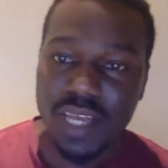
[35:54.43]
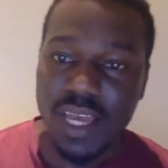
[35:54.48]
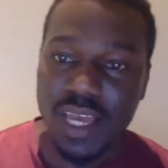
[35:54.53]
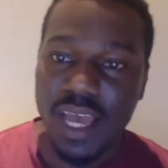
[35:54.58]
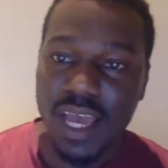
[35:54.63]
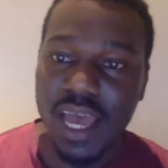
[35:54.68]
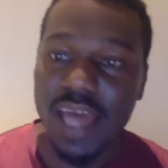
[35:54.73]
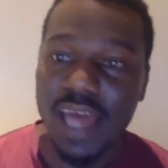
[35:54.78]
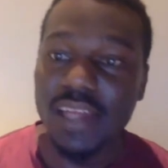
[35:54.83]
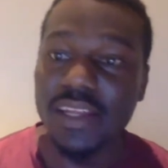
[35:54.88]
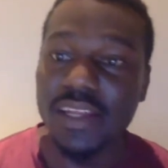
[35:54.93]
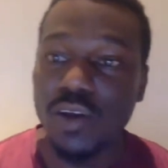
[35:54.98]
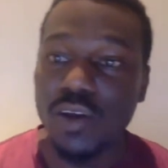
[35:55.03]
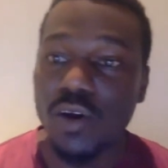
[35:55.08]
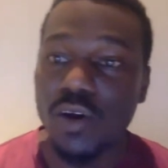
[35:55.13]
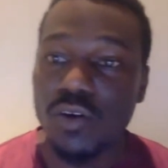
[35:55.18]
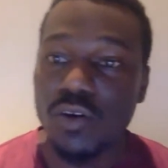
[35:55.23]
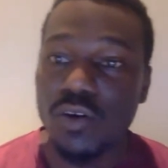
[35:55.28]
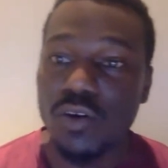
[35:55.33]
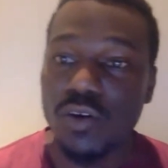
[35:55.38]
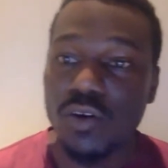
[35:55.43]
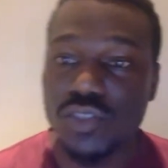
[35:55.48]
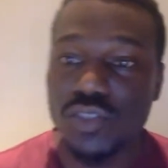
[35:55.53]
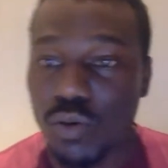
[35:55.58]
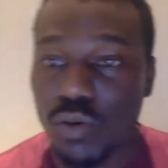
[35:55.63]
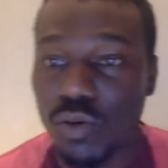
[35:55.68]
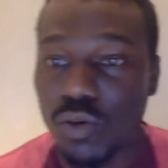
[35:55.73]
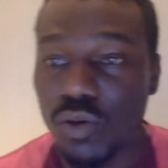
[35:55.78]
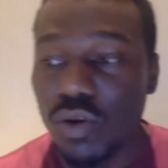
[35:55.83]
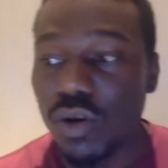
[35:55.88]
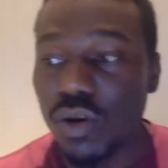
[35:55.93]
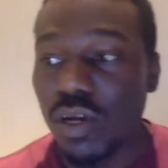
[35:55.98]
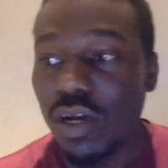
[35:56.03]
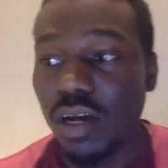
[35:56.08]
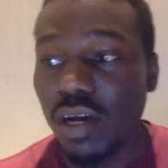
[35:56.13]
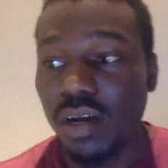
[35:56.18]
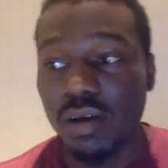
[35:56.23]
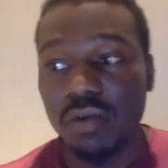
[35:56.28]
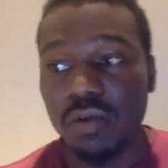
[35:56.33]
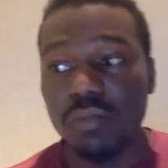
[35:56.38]
And they also
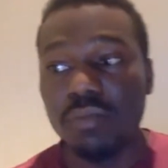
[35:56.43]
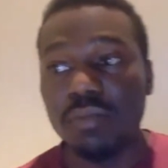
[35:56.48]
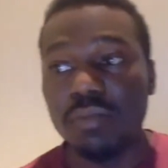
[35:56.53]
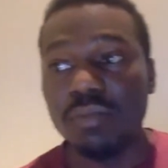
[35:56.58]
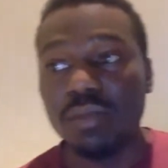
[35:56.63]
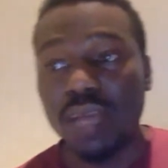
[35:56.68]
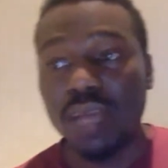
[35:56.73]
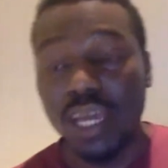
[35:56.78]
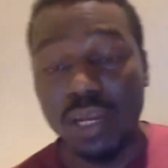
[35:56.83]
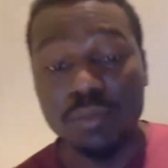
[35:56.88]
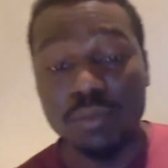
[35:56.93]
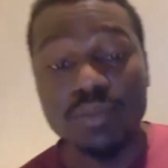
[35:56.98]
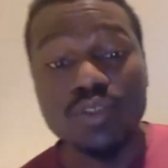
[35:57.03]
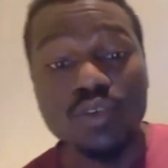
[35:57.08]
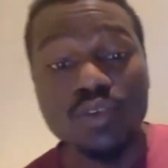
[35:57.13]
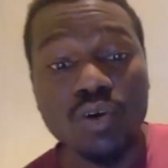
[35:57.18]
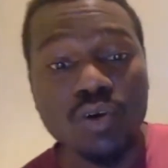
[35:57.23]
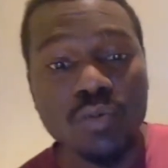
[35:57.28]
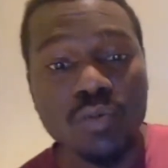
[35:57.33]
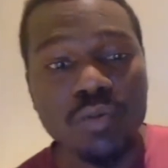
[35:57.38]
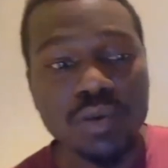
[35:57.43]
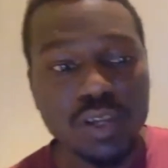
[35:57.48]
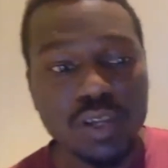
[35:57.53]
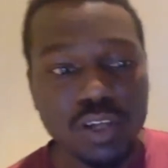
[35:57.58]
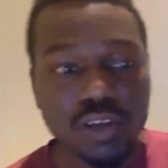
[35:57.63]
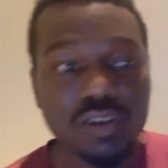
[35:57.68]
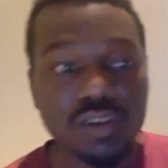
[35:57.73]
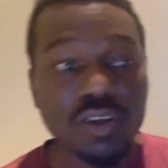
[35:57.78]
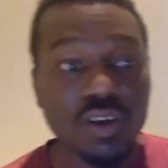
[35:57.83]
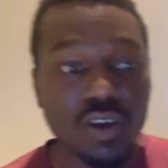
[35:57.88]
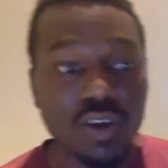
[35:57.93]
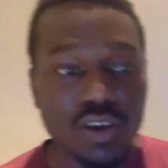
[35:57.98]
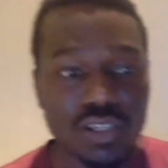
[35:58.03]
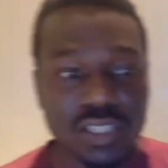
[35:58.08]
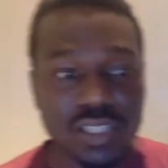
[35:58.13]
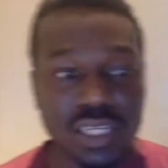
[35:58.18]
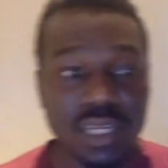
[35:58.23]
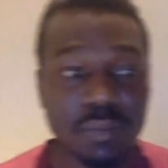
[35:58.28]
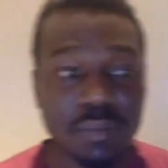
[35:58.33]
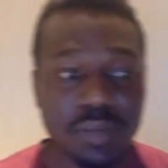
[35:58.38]
can absorb a lot of the costs
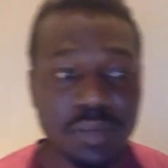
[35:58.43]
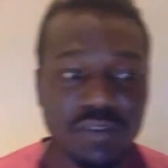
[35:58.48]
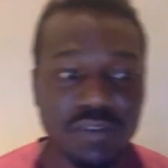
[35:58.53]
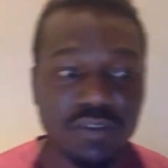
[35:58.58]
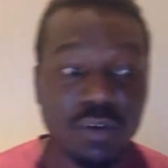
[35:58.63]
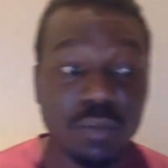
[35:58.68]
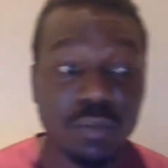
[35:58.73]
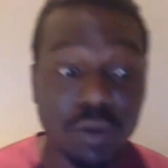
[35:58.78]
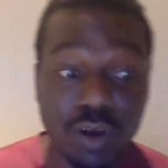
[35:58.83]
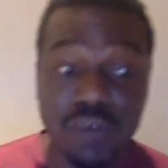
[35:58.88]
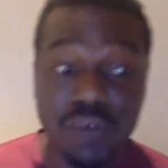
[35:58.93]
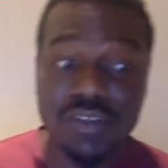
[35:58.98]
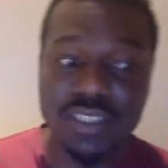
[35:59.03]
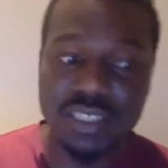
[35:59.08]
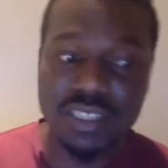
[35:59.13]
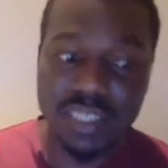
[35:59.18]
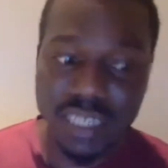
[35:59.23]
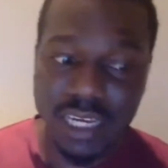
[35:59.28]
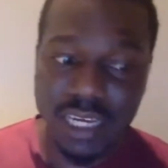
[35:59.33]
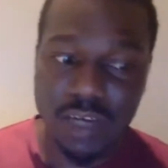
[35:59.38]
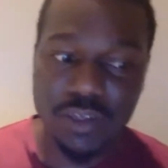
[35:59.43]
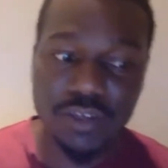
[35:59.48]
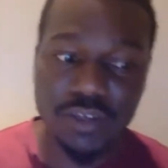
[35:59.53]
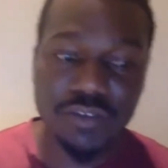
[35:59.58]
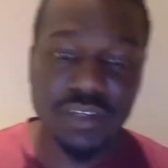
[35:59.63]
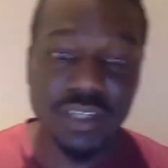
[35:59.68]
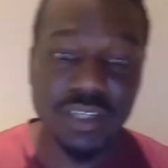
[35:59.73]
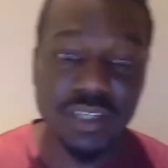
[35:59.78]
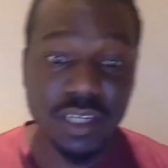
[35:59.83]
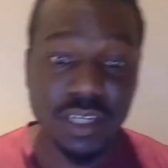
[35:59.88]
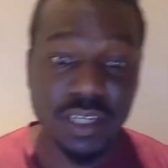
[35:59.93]
that they pay for. But obviously now during the